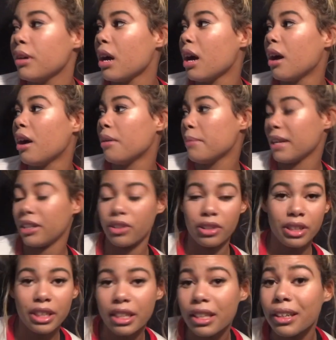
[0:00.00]
I
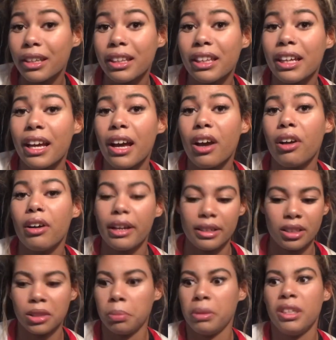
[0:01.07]
couldn't get anything out, I
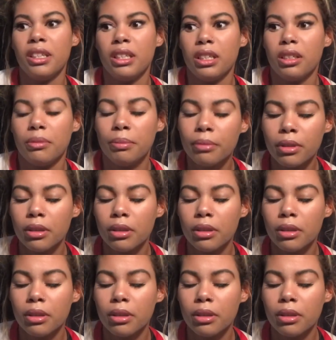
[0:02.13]
just peed,